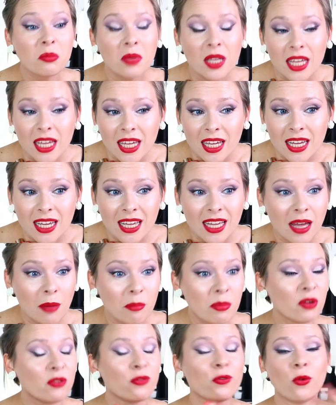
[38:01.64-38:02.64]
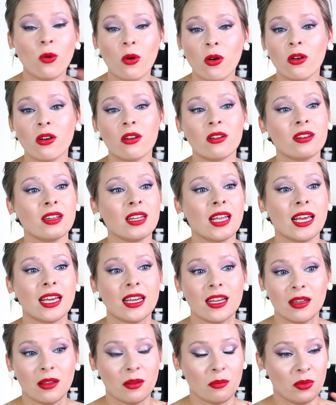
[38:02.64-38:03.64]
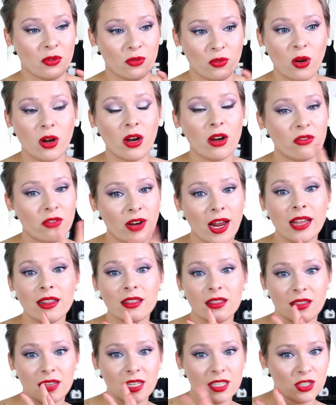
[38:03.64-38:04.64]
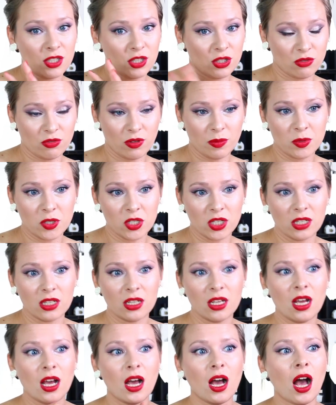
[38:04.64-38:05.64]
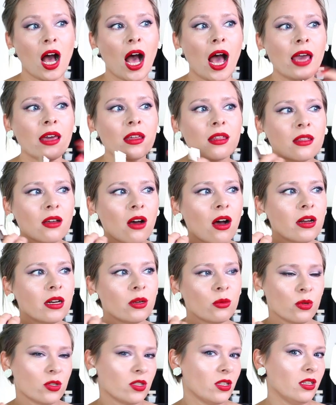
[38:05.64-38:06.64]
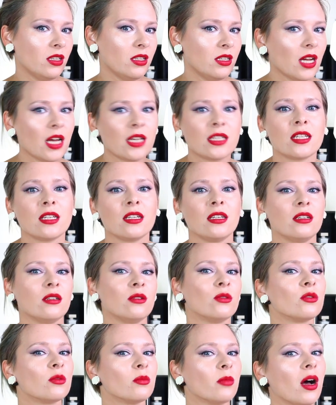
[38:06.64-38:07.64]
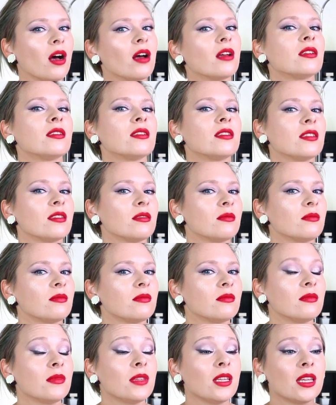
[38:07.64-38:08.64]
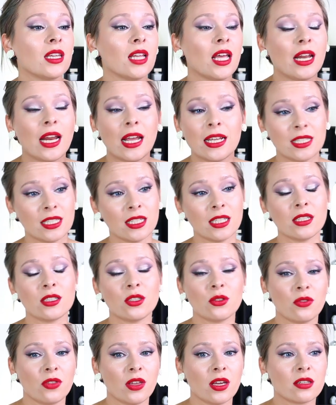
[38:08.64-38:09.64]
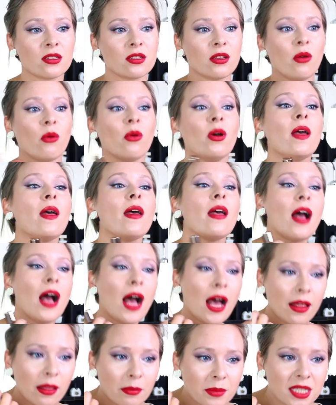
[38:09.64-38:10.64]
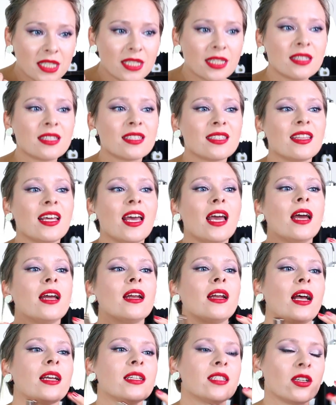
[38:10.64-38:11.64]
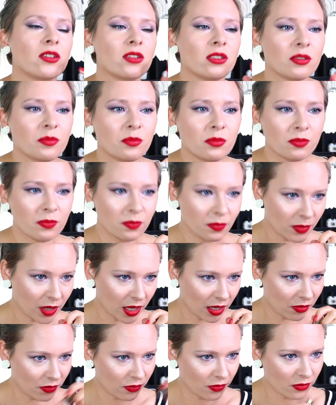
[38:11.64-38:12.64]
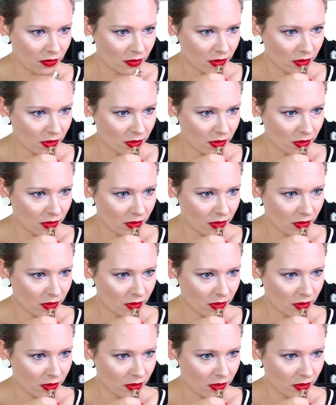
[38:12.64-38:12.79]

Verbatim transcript: me, before I read this description, I thought it was a nutty gourmand. And I still do think so. I mean, since then, I started kind of